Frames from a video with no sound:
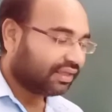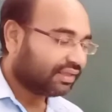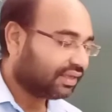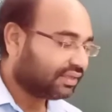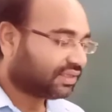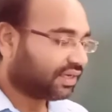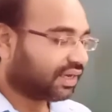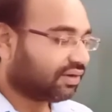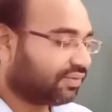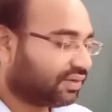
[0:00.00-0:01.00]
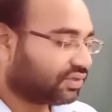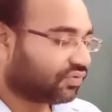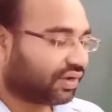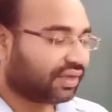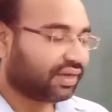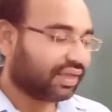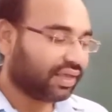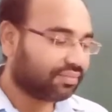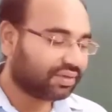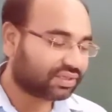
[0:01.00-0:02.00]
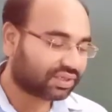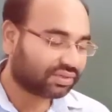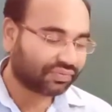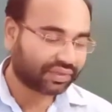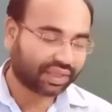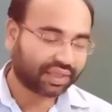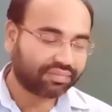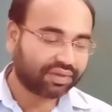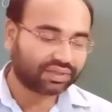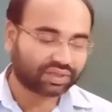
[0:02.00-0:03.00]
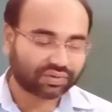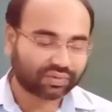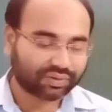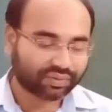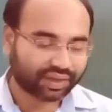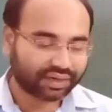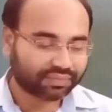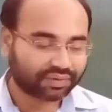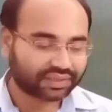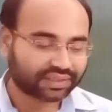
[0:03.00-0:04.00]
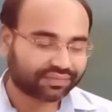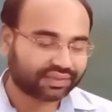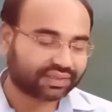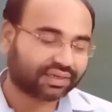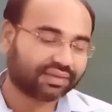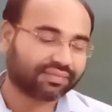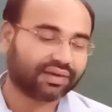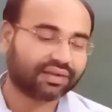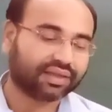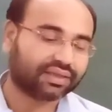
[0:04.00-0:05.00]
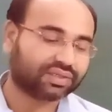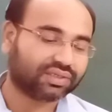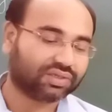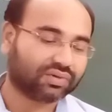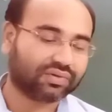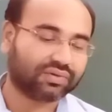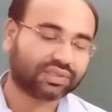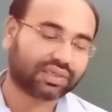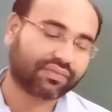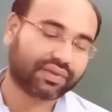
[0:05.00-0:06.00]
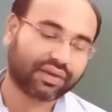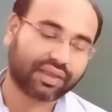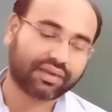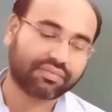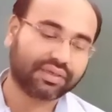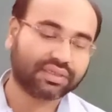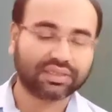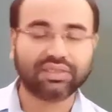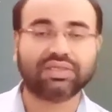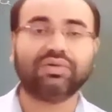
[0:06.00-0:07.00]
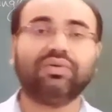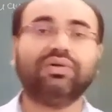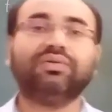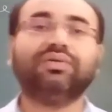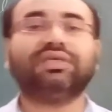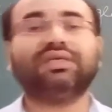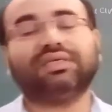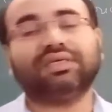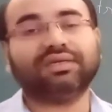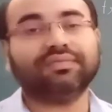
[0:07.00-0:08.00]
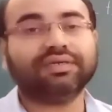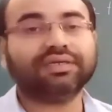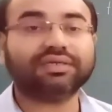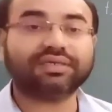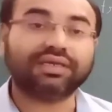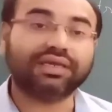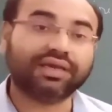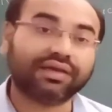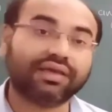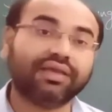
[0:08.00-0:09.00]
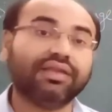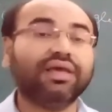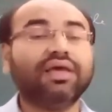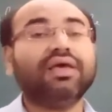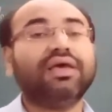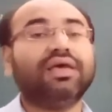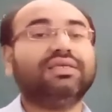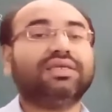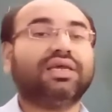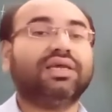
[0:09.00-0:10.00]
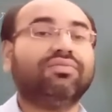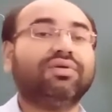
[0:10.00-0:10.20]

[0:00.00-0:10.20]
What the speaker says: Then second one, triangle ABC with AB is equal to 8.7 cm, AC is equal to 7 and BC is equal to 6 cm. See again in second